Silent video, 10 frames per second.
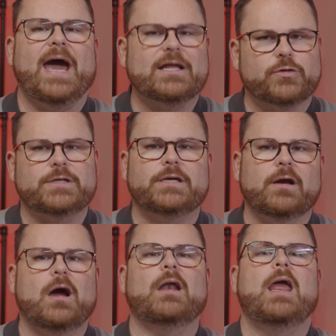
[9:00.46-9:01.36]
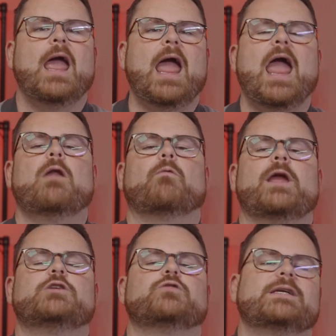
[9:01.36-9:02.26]
path tracing on, and
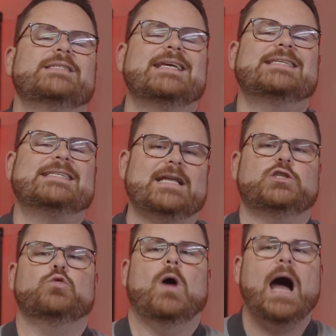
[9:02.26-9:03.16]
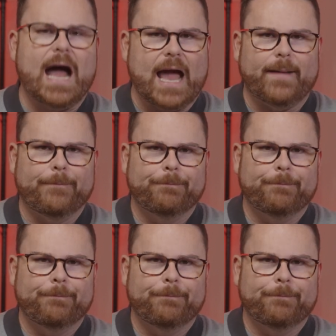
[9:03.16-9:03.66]
ray tracing set to high.